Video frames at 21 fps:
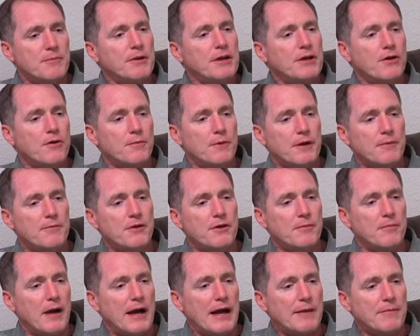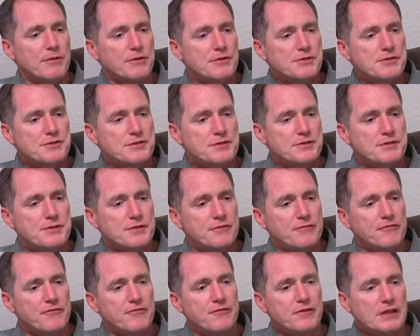somebody open up their Bibles to
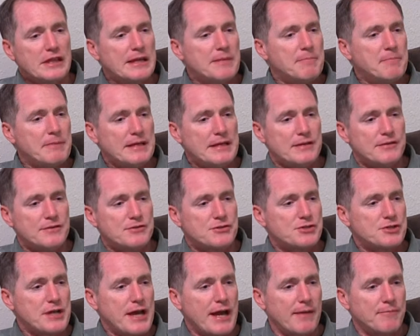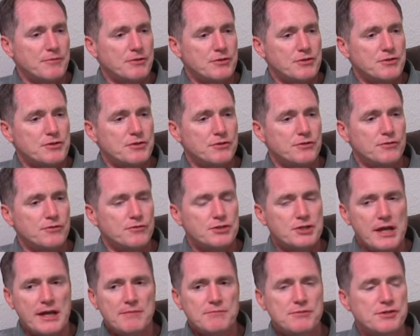Philippians chapter 2.
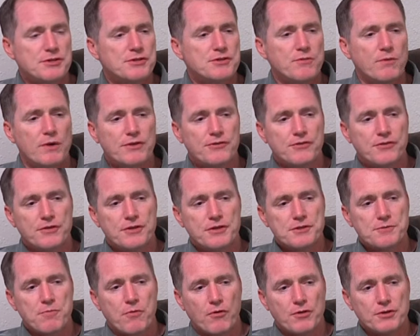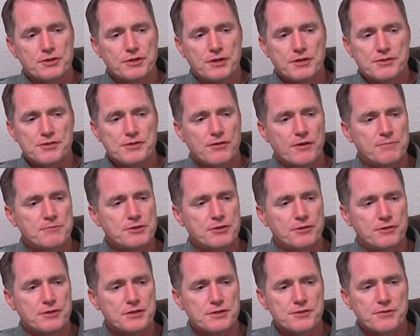James just went through this portion of
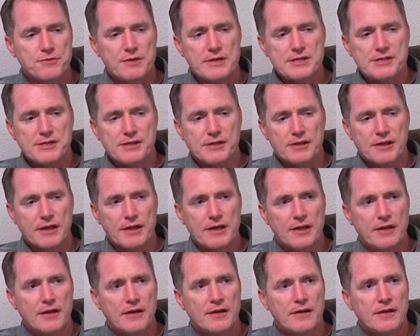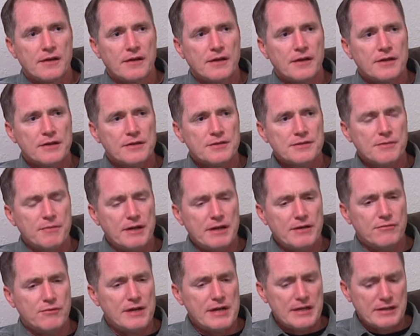scripture just recently.
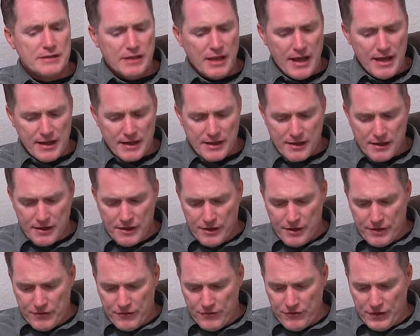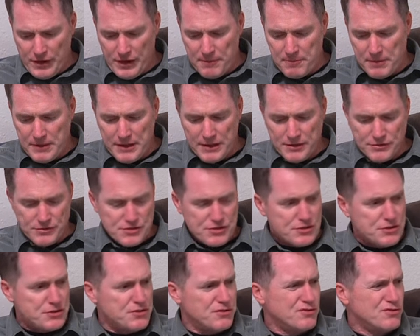Somebody read like Philippians
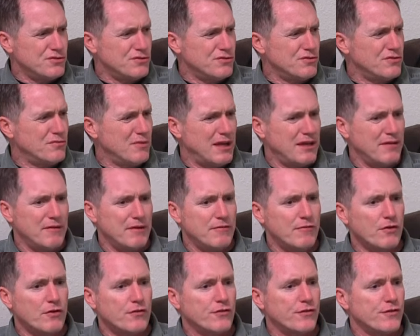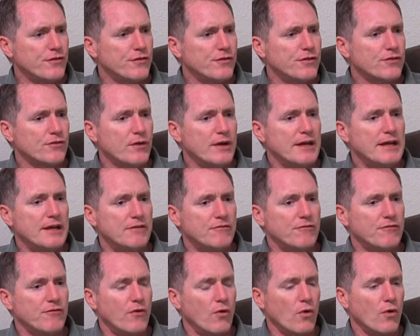2, maybe verses 3
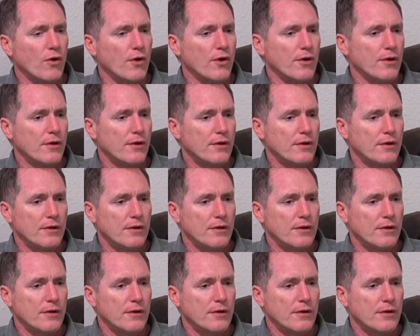and 4.